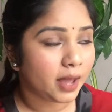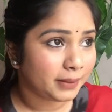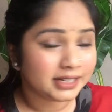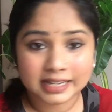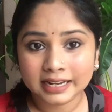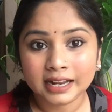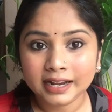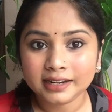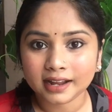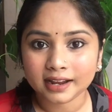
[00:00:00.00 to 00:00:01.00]
I'm in
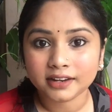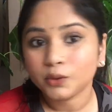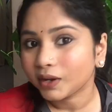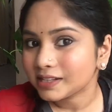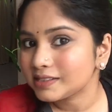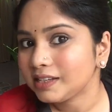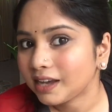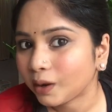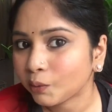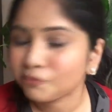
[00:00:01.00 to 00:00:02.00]
daylight and you can see
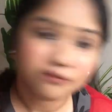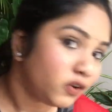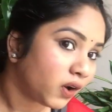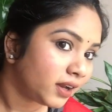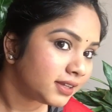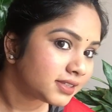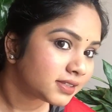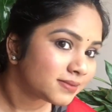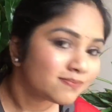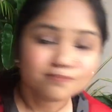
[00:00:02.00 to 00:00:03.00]
how flawless
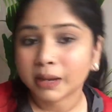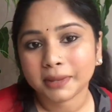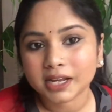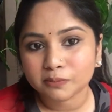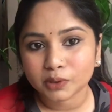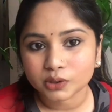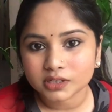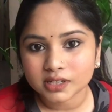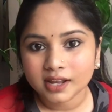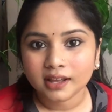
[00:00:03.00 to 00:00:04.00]
my makeup looks.